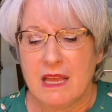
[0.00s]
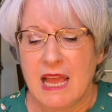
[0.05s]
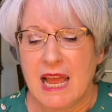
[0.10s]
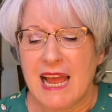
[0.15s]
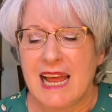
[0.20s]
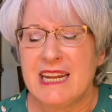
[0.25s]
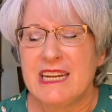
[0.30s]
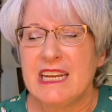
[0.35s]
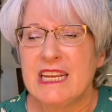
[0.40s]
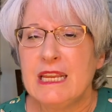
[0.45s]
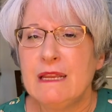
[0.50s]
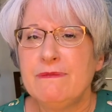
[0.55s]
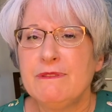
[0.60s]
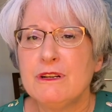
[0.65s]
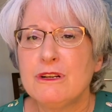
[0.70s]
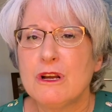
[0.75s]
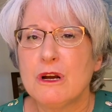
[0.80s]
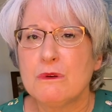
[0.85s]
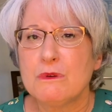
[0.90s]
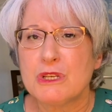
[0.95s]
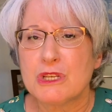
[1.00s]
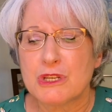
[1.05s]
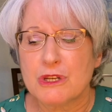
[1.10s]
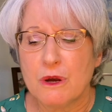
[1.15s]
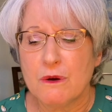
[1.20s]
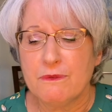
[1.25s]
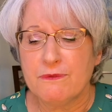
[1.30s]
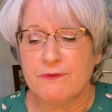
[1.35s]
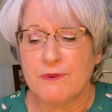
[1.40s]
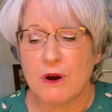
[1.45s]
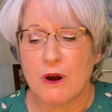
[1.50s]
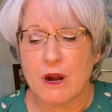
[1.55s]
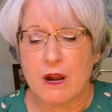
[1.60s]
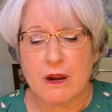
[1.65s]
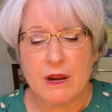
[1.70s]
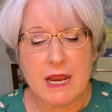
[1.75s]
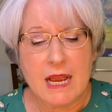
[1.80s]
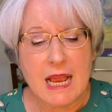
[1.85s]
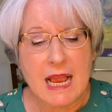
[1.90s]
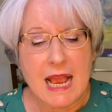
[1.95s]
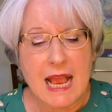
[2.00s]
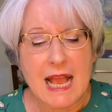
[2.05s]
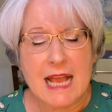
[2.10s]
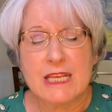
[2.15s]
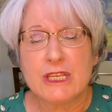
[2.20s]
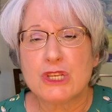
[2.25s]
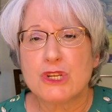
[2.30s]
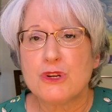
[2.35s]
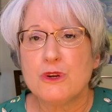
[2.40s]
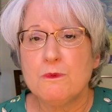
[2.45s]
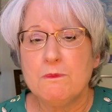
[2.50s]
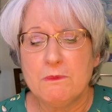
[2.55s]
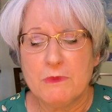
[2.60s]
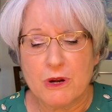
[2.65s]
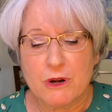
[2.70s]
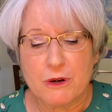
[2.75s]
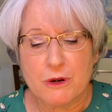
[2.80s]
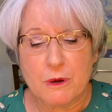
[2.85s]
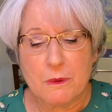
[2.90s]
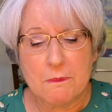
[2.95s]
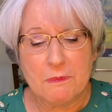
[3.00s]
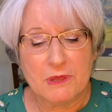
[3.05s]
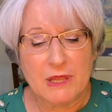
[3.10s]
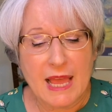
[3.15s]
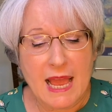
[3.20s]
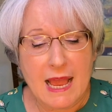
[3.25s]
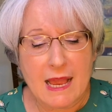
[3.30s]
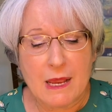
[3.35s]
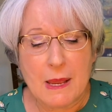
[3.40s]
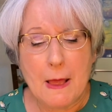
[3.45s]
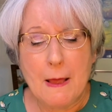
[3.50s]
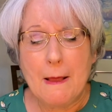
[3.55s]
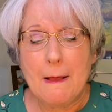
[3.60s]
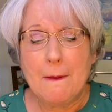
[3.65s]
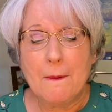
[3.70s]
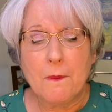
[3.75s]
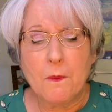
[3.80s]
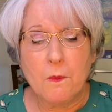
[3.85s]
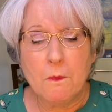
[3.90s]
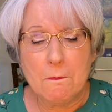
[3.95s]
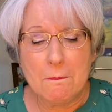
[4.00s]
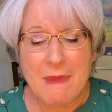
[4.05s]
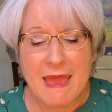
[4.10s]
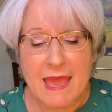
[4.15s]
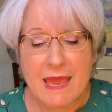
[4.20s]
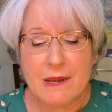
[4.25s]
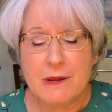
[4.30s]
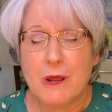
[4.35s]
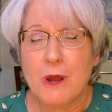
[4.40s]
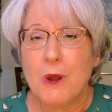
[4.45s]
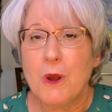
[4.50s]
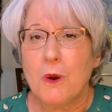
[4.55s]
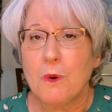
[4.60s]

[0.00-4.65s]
and even go so far as to murder Black men,